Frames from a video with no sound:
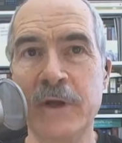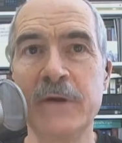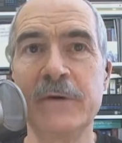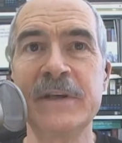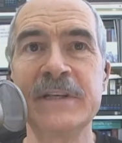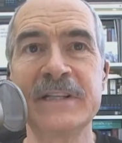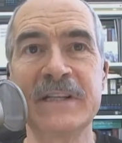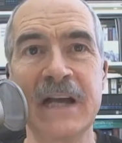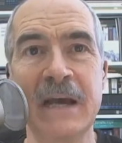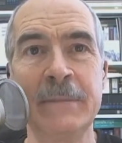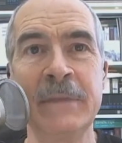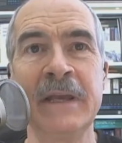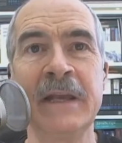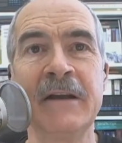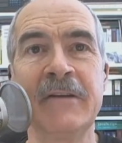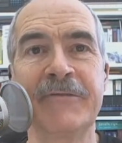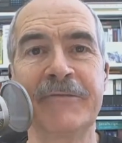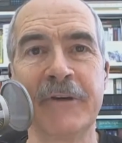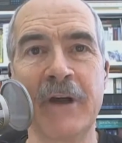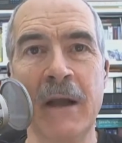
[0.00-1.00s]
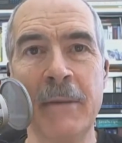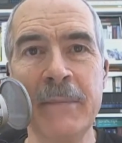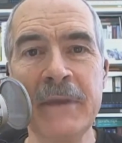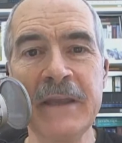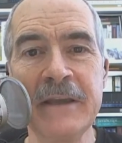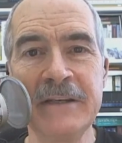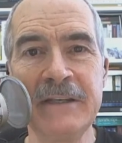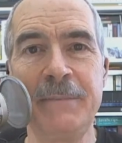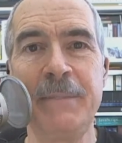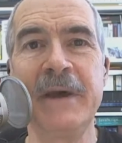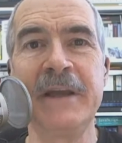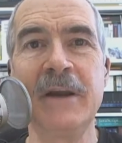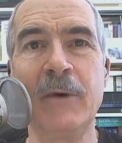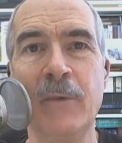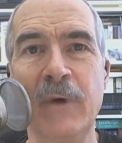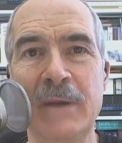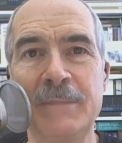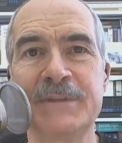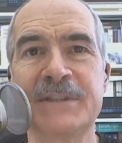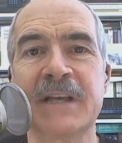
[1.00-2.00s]
queries coming from independent
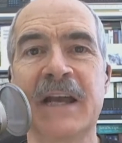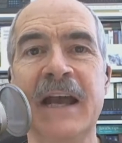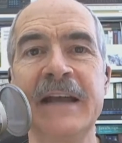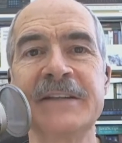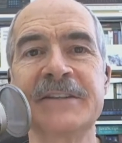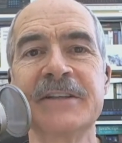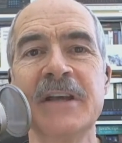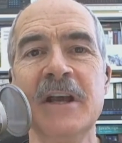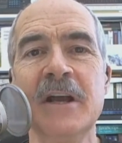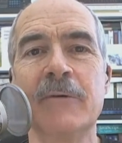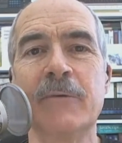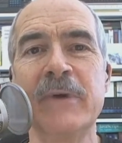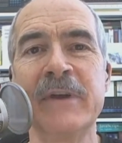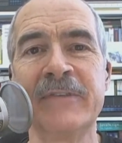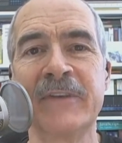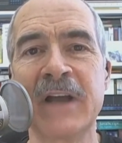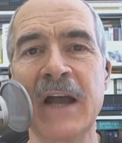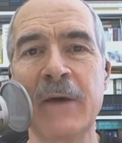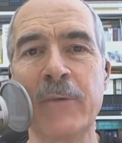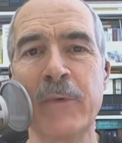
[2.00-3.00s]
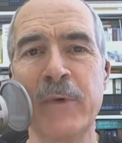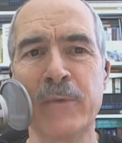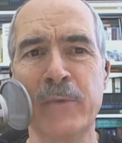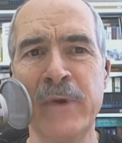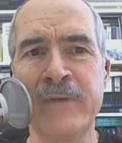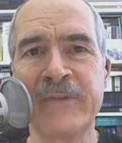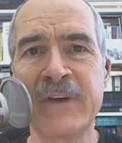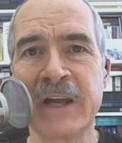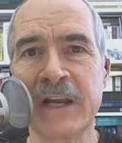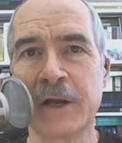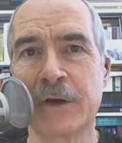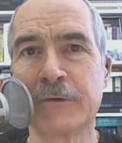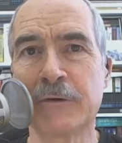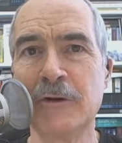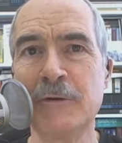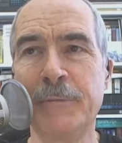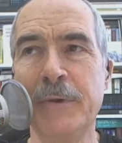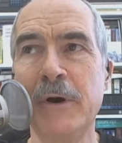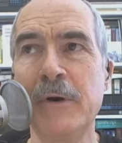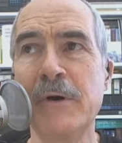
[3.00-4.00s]
websites. Yeah. We've got a
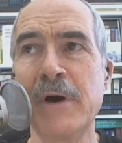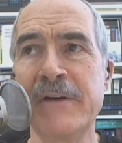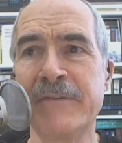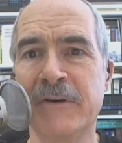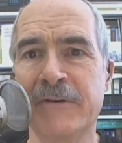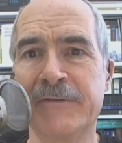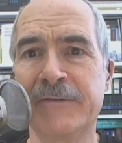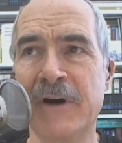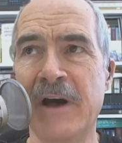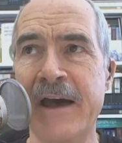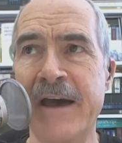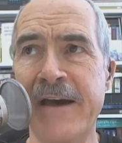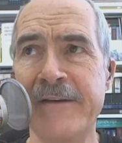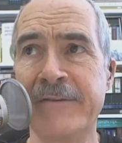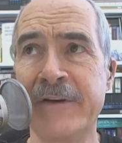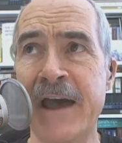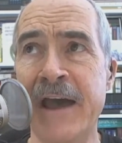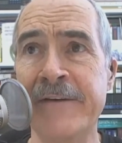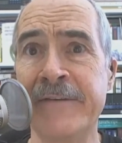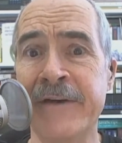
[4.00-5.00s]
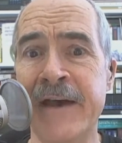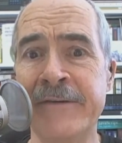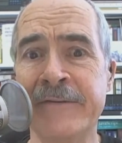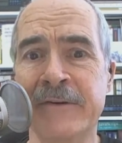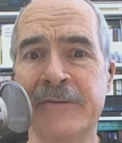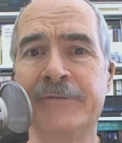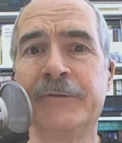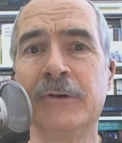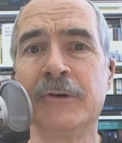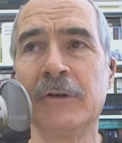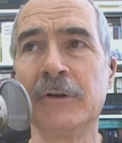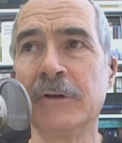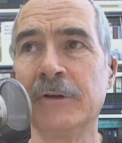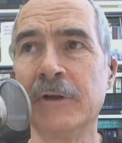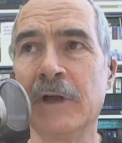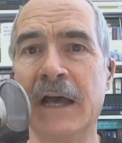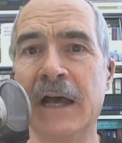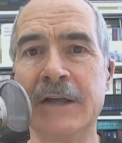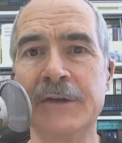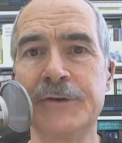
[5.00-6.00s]
group who have a
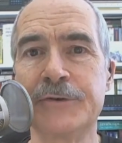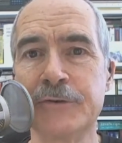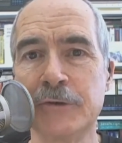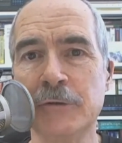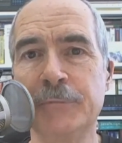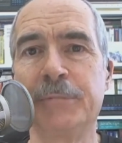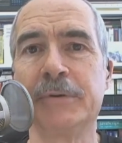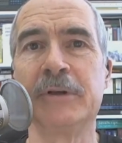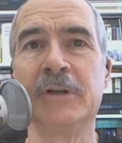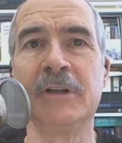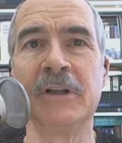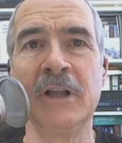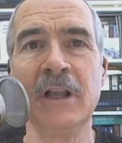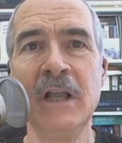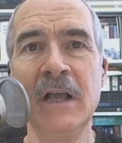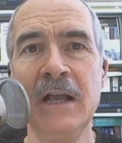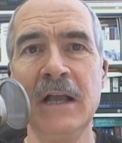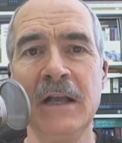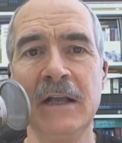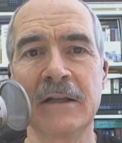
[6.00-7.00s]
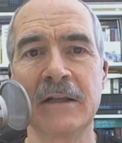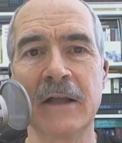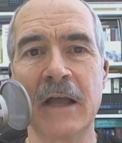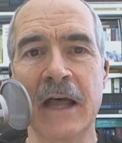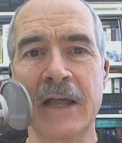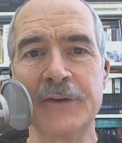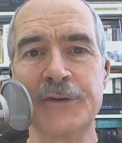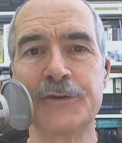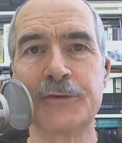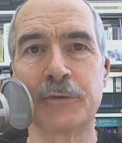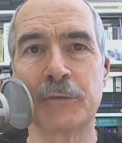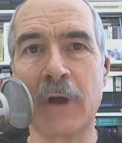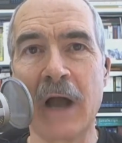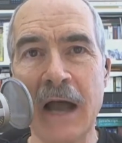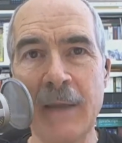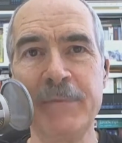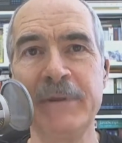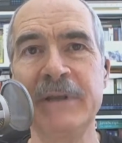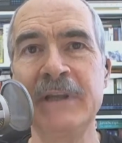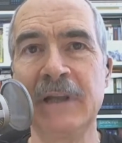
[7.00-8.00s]
full Drupal a
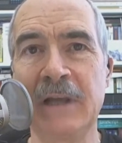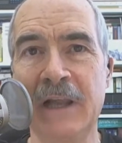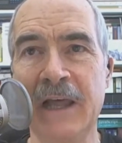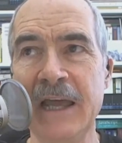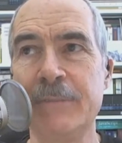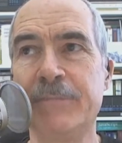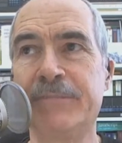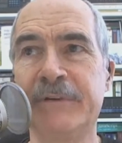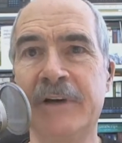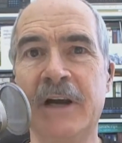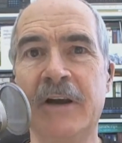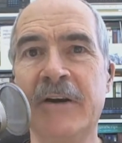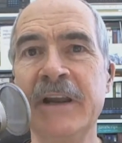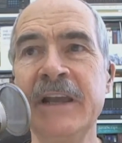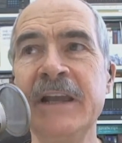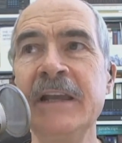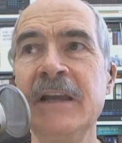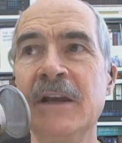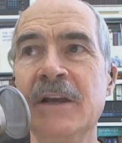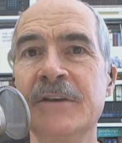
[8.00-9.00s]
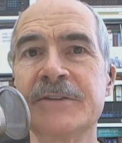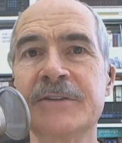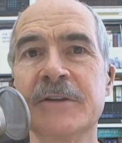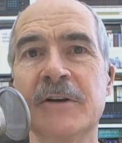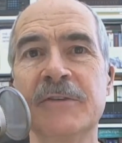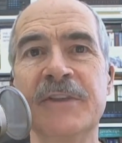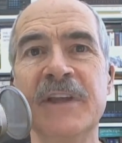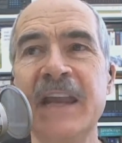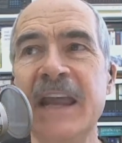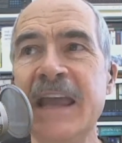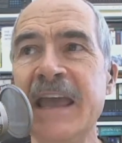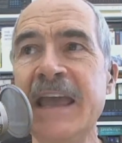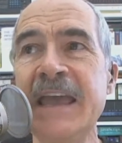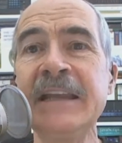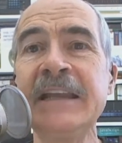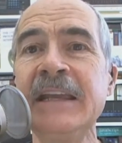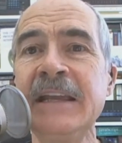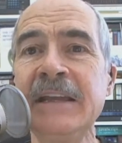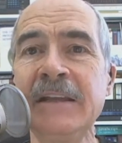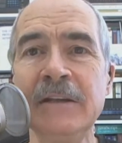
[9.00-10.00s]
drop-in library so that
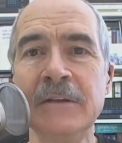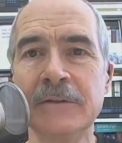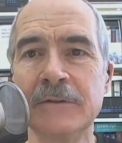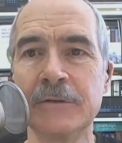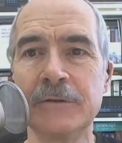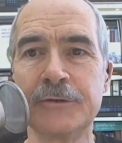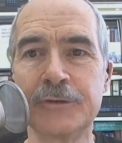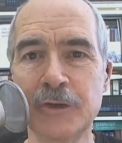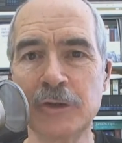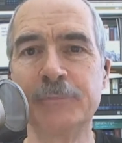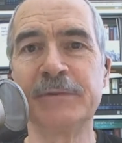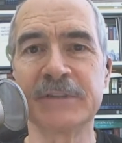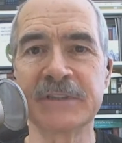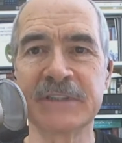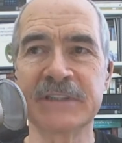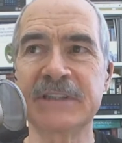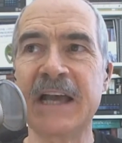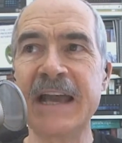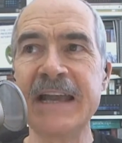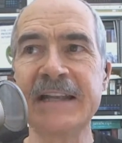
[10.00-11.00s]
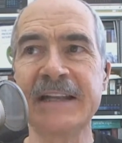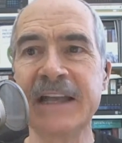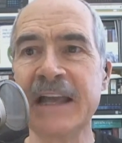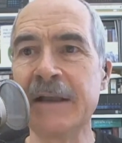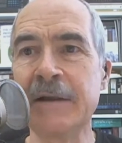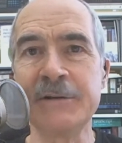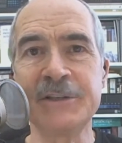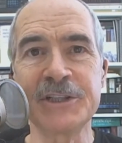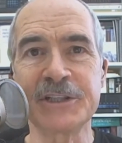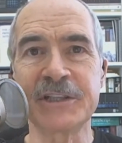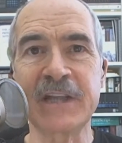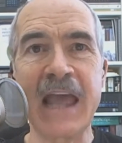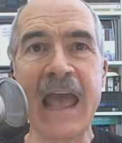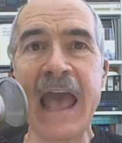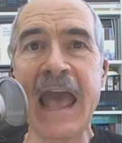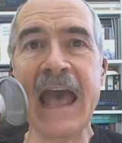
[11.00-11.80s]
any Drupal site can just